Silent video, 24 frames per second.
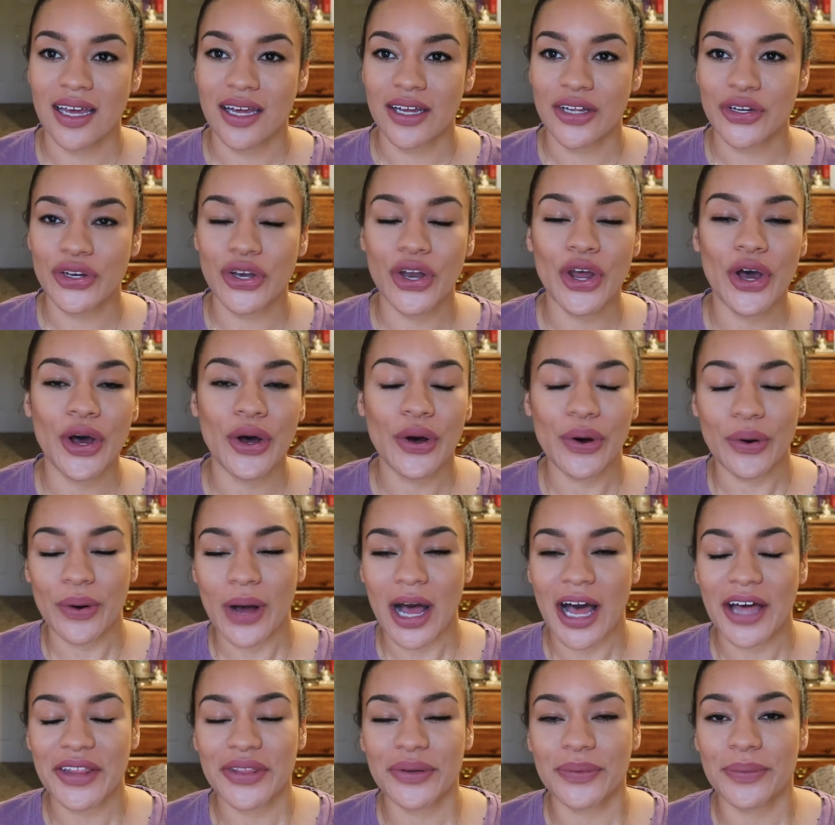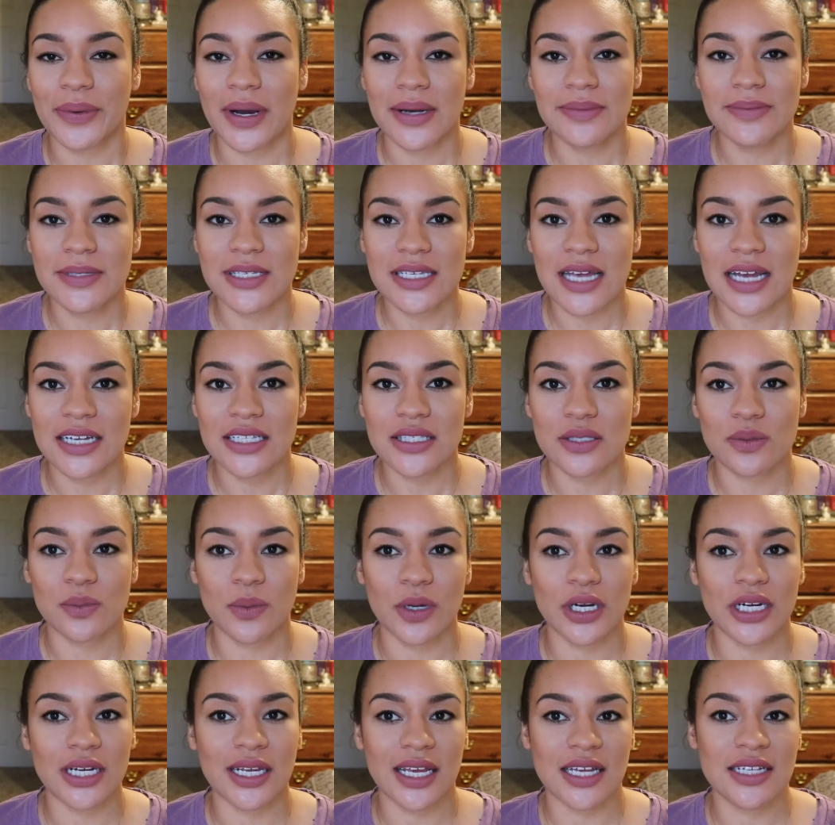know how the websites
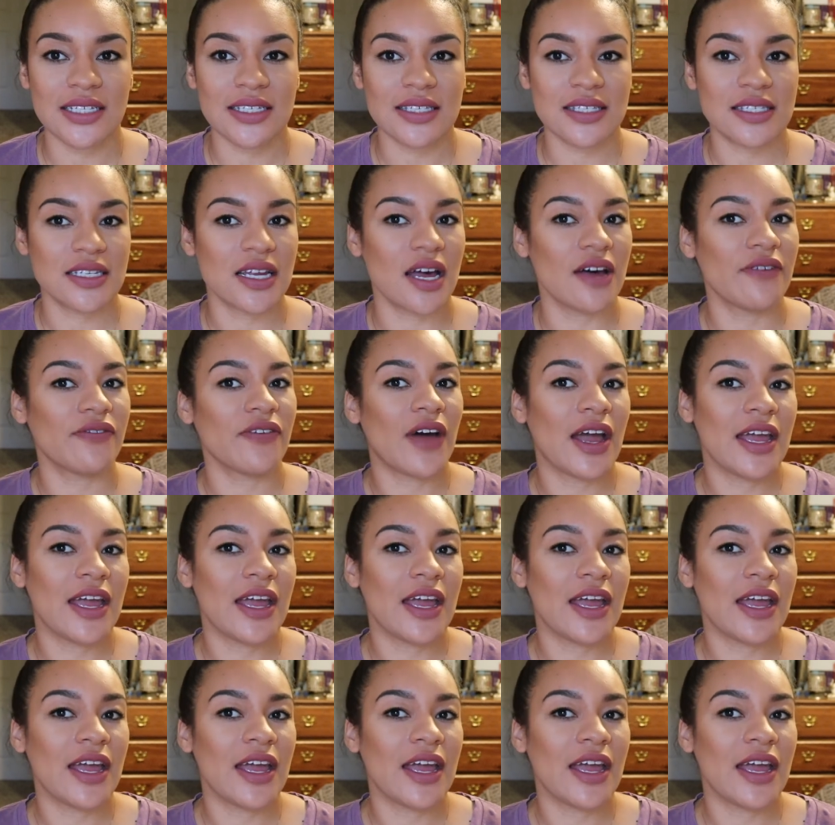work and stuff.